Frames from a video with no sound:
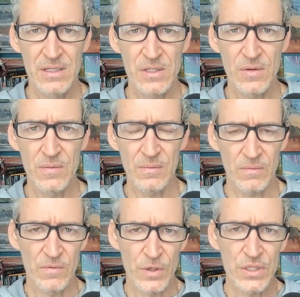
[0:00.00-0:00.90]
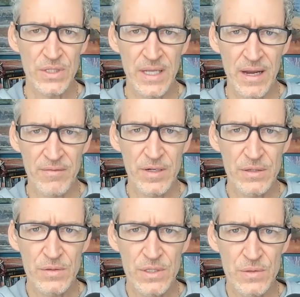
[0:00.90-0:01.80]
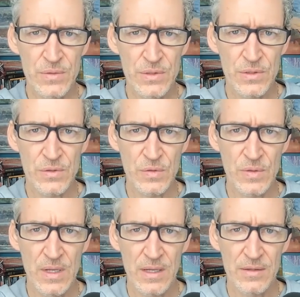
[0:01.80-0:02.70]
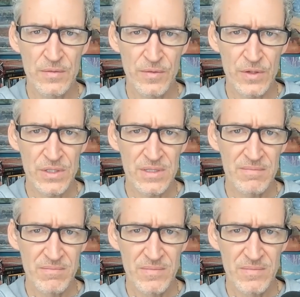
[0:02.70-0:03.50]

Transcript: So virtually every new student who's in the first,